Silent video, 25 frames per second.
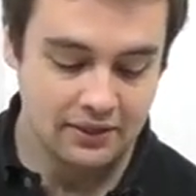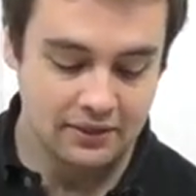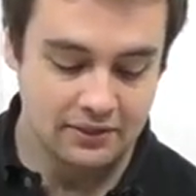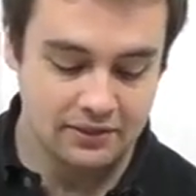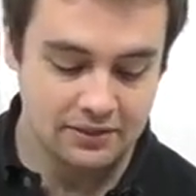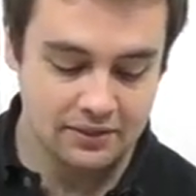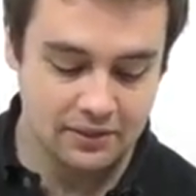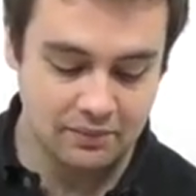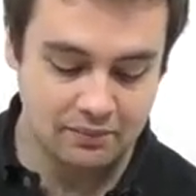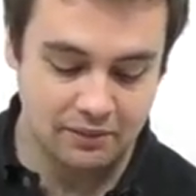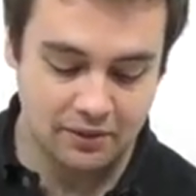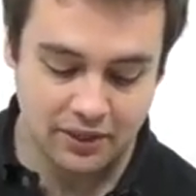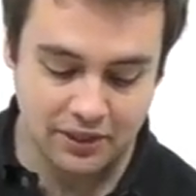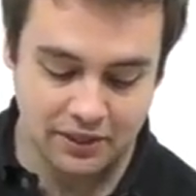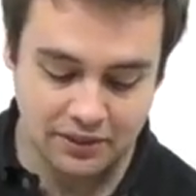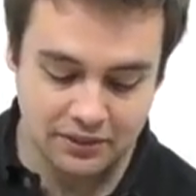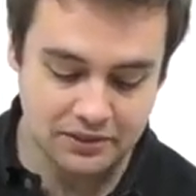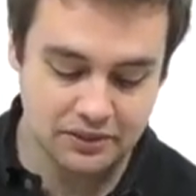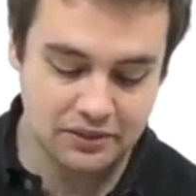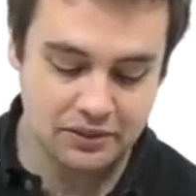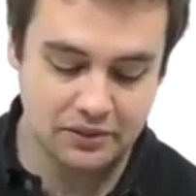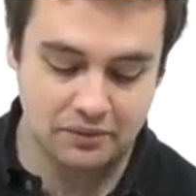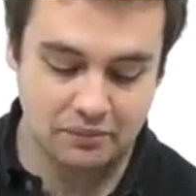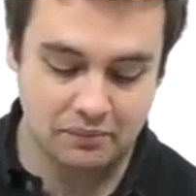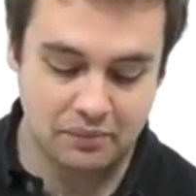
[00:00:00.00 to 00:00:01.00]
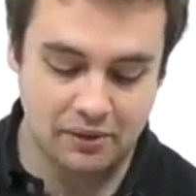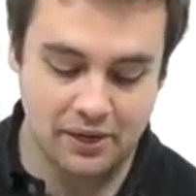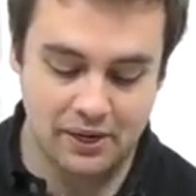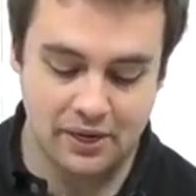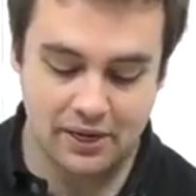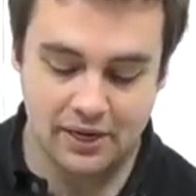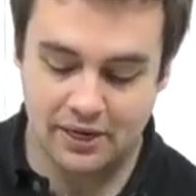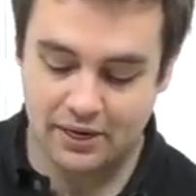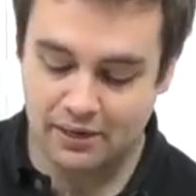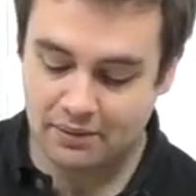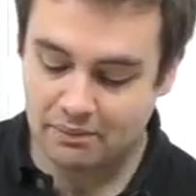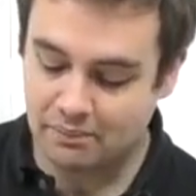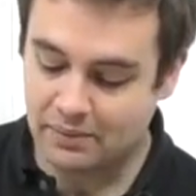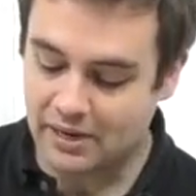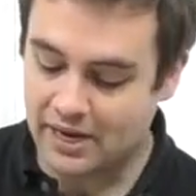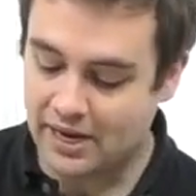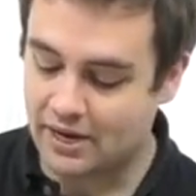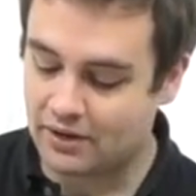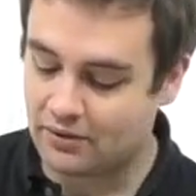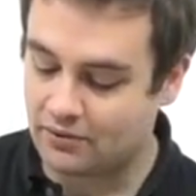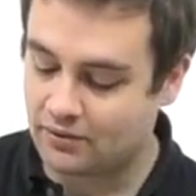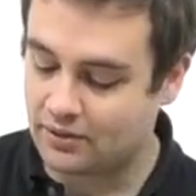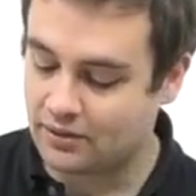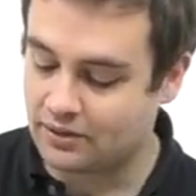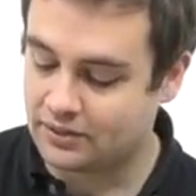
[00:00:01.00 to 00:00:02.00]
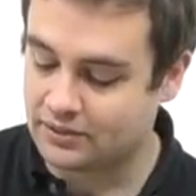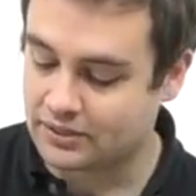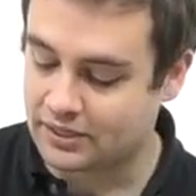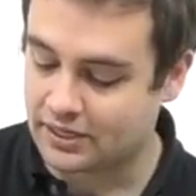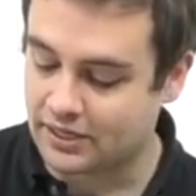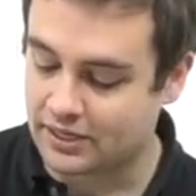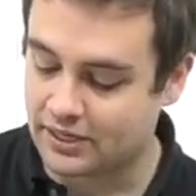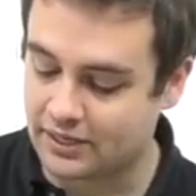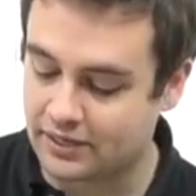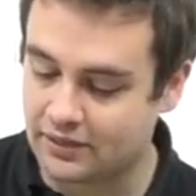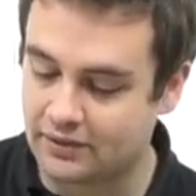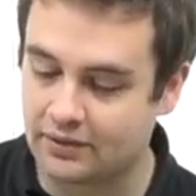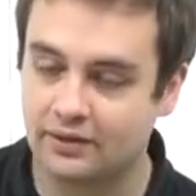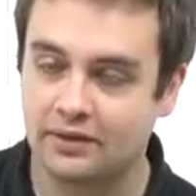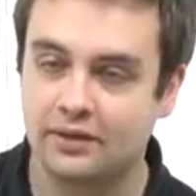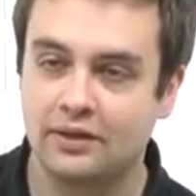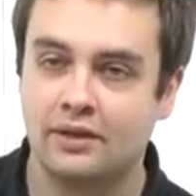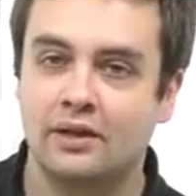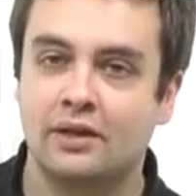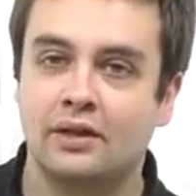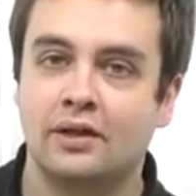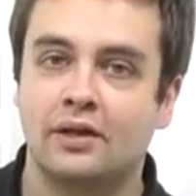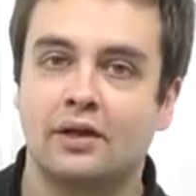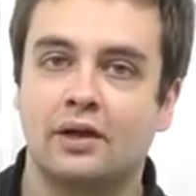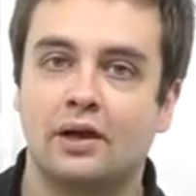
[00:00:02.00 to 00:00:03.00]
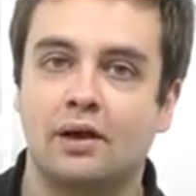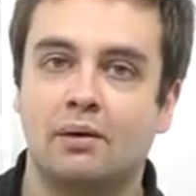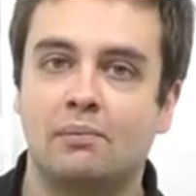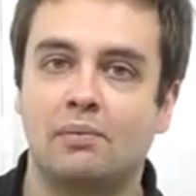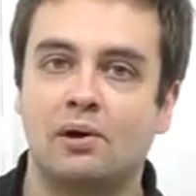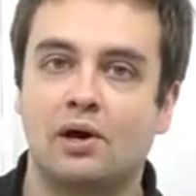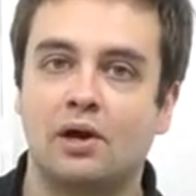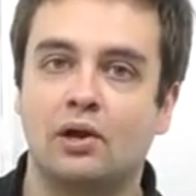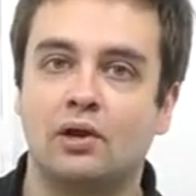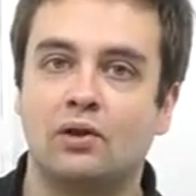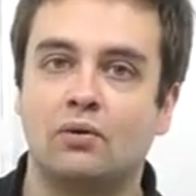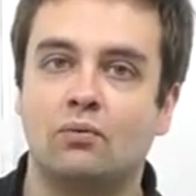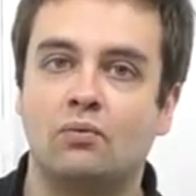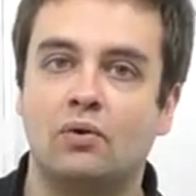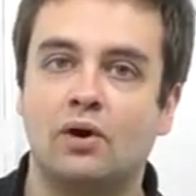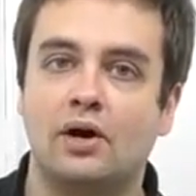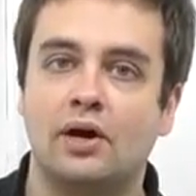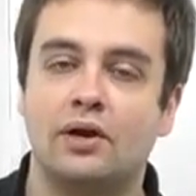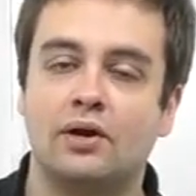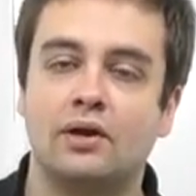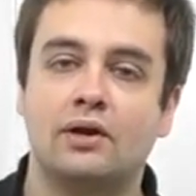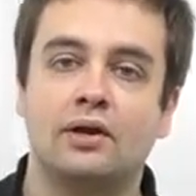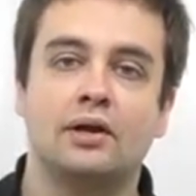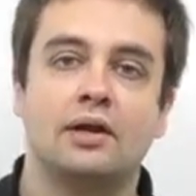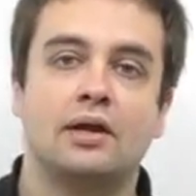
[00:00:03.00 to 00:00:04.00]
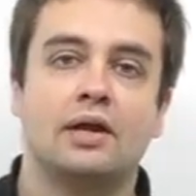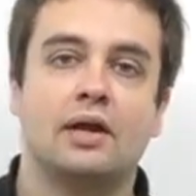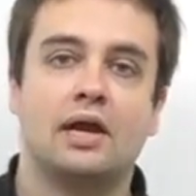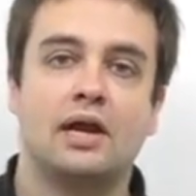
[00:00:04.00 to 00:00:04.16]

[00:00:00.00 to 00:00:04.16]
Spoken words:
some custard pie, batteries, and a bottle of water,